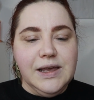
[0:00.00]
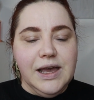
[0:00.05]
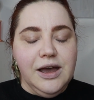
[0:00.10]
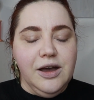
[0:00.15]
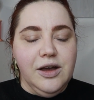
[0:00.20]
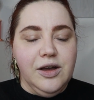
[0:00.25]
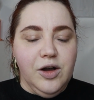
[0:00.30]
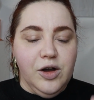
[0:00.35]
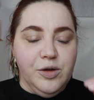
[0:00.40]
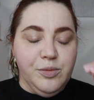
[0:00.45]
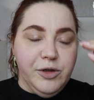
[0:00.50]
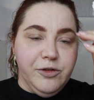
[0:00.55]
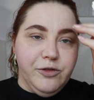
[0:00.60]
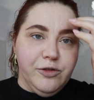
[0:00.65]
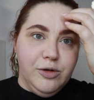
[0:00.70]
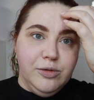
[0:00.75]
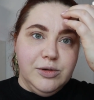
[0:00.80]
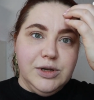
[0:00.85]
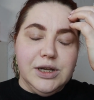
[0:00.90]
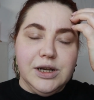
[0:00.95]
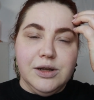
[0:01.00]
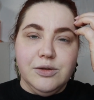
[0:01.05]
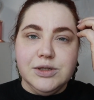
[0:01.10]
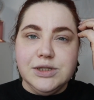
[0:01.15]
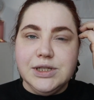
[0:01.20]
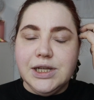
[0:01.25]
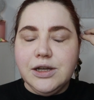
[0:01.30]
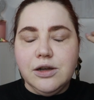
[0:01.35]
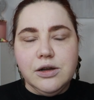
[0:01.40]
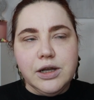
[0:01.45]
on my phone, and I
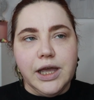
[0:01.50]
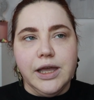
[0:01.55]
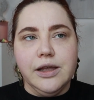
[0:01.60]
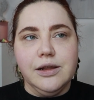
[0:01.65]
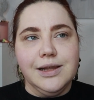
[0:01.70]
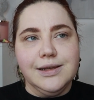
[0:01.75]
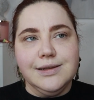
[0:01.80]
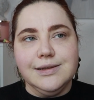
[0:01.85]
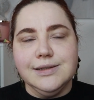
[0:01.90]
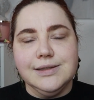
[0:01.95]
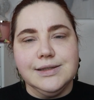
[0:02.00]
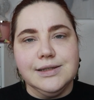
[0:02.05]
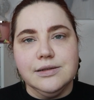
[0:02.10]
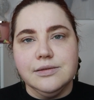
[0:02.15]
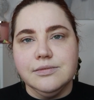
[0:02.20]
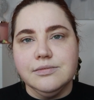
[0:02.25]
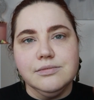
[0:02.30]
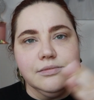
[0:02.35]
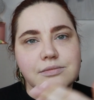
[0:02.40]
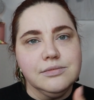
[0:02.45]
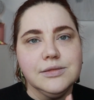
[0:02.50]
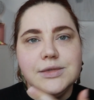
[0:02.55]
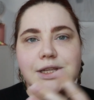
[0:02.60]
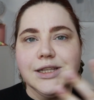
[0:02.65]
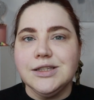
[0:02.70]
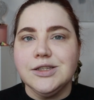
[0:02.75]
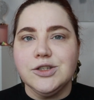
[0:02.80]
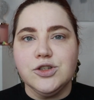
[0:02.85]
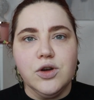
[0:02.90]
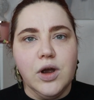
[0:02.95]
was like, okay, listen,
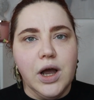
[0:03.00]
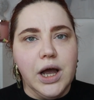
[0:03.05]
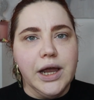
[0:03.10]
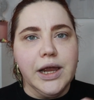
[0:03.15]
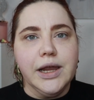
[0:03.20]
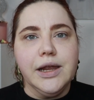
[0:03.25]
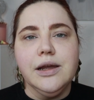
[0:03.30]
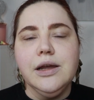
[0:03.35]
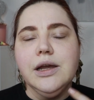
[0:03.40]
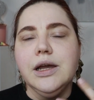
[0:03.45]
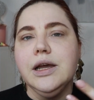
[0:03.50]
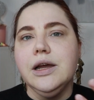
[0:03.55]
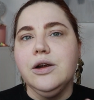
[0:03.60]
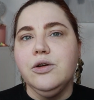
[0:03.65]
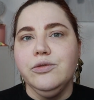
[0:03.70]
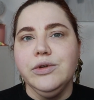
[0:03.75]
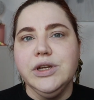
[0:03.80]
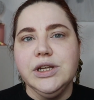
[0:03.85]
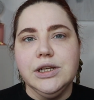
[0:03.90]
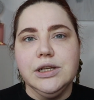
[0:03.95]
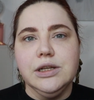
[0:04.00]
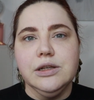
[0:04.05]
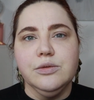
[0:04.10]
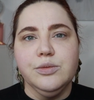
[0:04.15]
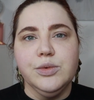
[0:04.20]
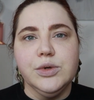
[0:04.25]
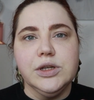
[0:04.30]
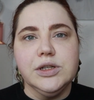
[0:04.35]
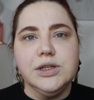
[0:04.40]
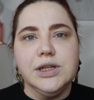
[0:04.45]
let's try read a little
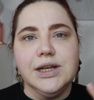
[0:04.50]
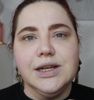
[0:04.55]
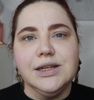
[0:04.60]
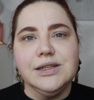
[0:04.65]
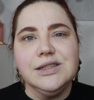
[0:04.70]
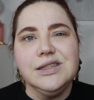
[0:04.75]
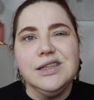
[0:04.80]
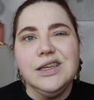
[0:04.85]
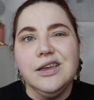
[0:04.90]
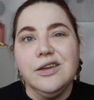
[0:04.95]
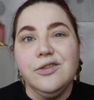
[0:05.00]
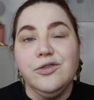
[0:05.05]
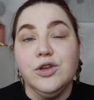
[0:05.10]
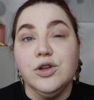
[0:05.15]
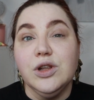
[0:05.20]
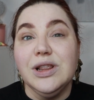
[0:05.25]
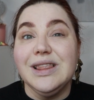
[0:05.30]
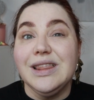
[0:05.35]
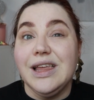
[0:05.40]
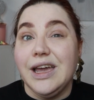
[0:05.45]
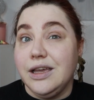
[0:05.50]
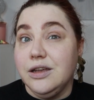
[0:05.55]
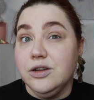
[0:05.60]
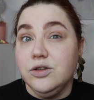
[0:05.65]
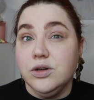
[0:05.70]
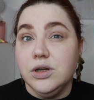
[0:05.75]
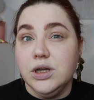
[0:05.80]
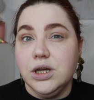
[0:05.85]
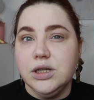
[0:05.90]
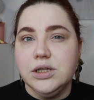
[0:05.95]
bit and then see if you like
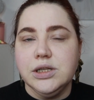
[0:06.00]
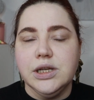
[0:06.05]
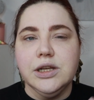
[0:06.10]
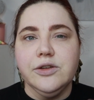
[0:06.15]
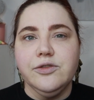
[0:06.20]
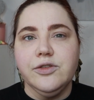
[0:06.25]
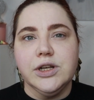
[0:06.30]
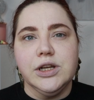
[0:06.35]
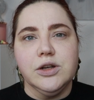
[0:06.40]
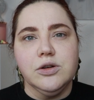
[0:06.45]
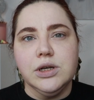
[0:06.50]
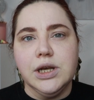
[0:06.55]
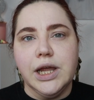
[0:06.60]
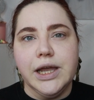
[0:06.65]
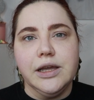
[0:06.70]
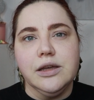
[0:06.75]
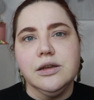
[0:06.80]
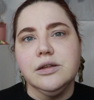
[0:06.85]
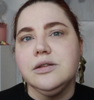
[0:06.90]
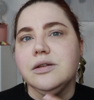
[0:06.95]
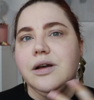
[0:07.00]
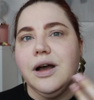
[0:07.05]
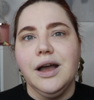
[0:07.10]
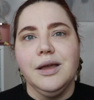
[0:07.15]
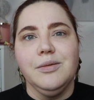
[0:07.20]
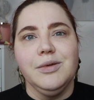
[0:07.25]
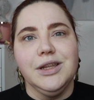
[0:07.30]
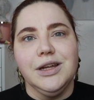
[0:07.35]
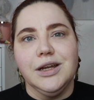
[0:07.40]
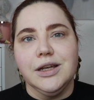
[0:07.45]
it or not. And if I don't like it,
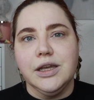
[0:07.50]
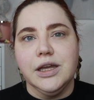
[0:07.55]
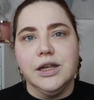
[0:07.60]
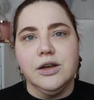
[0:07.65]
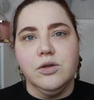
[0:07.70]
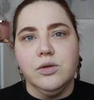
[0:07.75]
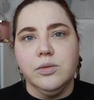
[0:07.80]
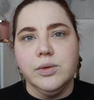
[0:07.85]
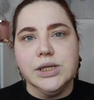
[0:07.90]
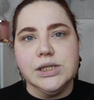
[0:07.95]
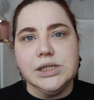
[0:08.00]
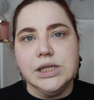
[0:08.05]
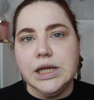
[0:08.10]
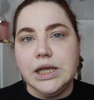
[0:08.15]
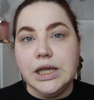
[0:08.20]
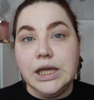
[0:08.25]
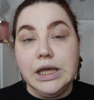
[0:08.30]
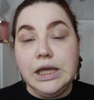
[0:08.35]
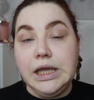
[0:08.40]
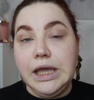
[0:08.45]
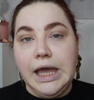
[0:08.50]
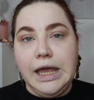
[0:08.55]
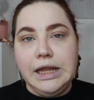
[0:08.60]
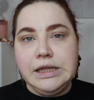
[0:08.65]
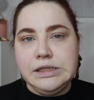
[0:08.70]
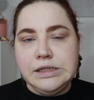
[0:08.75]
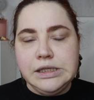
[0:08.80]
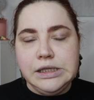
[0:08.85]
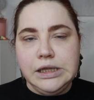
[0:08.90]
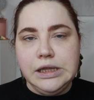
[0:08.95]
I mean, I can always like
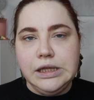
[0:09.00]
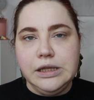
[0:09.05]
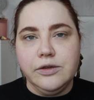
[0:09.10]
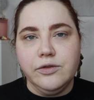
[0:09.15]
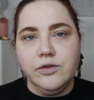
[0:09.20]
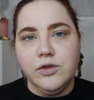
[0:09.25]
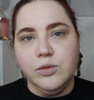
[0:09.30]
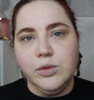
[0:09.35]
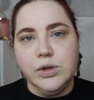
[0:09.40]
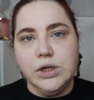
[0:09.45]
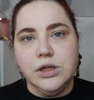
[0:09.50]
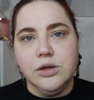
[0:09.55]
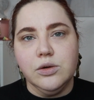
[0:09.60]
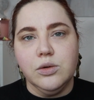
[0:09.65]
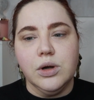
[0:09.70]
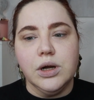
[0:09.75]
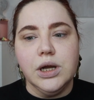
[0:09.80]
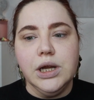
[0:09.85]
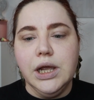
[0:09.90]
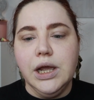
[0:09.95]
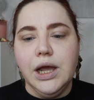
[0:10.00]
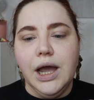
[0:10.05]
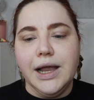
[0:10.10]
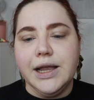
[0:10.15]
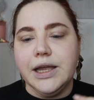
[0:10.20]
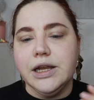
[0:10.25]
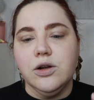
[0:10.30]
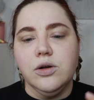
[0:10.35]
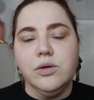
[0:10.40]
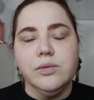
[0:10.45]
cancel, if you will, or I
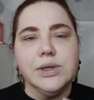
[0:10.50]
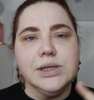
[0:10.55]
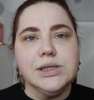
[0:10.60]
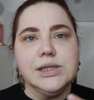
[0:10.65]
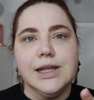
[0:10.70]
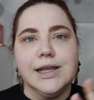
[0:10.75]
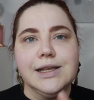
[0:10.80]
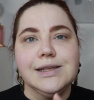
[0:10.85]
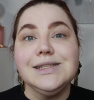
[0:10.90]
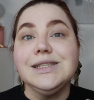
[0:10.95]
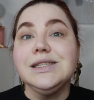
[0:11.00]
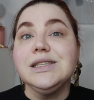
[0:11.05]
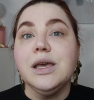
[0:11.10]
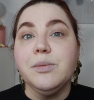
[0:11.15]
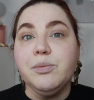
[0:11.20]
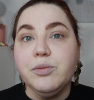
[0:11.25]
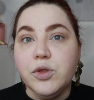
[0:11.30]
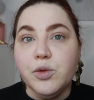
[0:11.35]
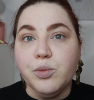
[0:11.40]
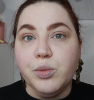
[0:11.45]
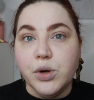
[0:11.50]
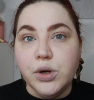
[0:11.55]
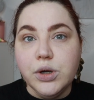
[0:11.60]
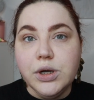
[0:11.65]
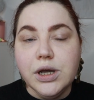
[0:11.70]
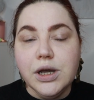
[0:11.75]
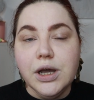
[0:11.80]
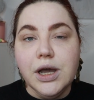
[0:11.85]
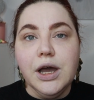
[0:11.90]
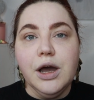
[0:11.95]
can always like skip the
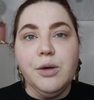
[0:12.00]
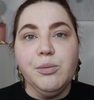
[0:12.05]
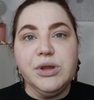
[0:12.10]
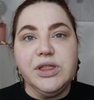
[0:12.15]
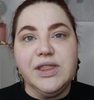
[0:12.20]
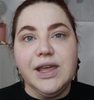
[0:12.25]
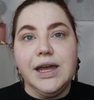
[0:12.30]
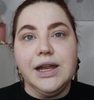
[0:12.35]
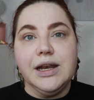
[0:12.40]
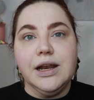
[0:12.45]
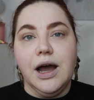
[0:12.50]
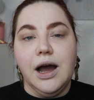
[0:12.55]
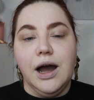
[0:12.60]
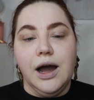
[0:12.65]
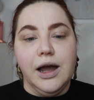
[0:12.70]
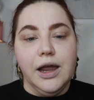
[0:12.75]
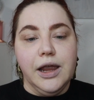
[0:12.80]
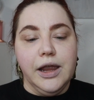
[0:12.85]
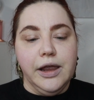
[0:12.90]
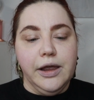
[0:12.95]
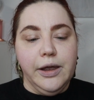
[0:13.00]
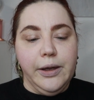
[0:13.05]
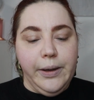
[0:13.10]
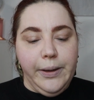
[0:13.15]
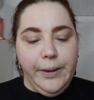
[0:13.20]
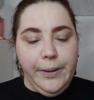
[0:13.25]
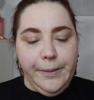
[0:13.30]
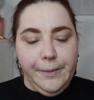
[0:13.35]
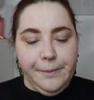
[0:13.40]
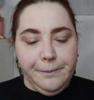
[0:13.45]
book. But then I
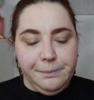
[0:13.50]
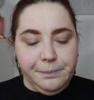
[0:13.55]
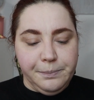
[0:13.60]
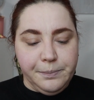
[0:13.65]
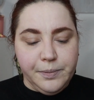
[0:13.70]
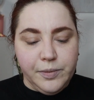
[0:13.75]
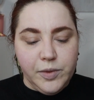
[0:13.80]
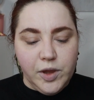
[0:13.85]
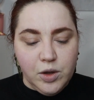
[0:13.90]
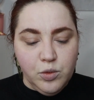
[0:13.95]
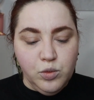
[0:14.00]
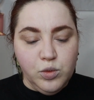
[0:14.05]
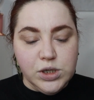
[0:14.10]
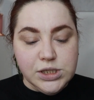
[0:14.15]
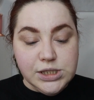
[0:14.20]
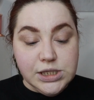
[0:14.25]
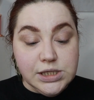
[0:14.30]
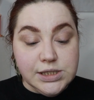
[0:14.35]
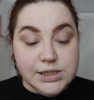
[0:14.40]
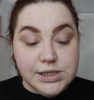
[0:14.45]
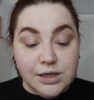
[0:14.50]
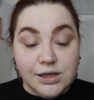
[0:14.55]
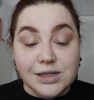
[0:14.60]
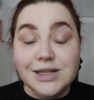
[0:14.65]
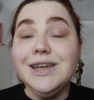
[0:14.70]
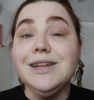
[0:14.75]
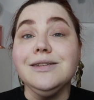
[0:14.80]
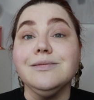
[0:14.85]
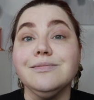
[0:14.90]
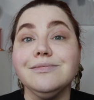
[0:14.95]
was
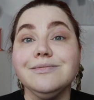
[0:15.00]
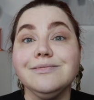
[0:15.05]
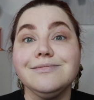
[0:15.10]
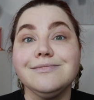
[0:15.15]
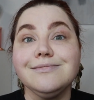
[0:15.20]
sucked in.